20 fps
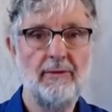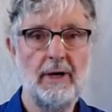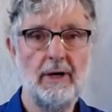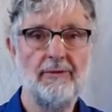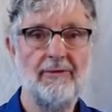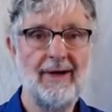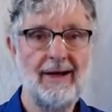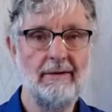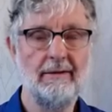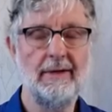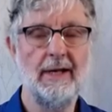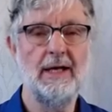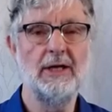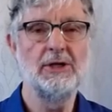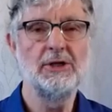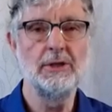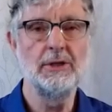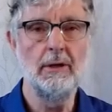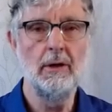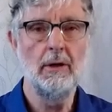very
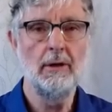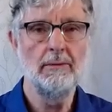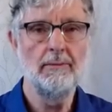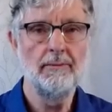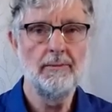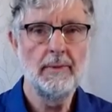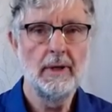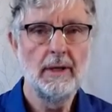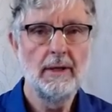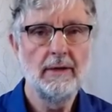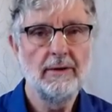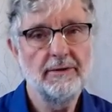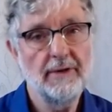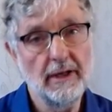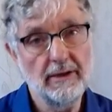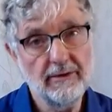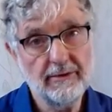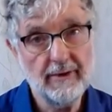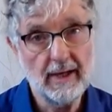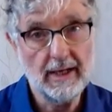foundation on
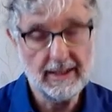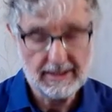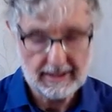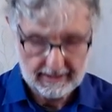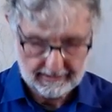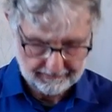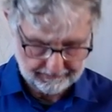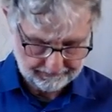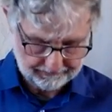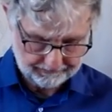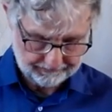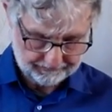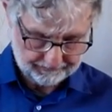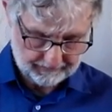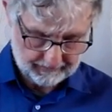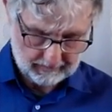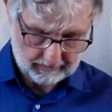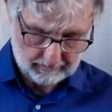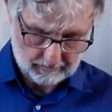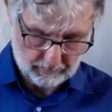sense data,
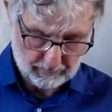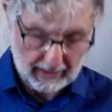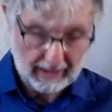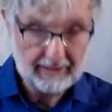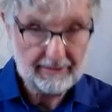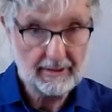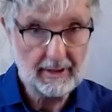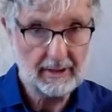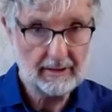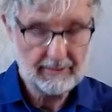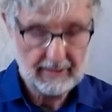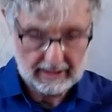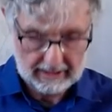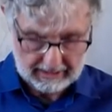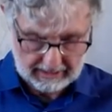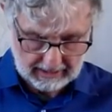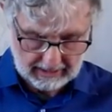basic sense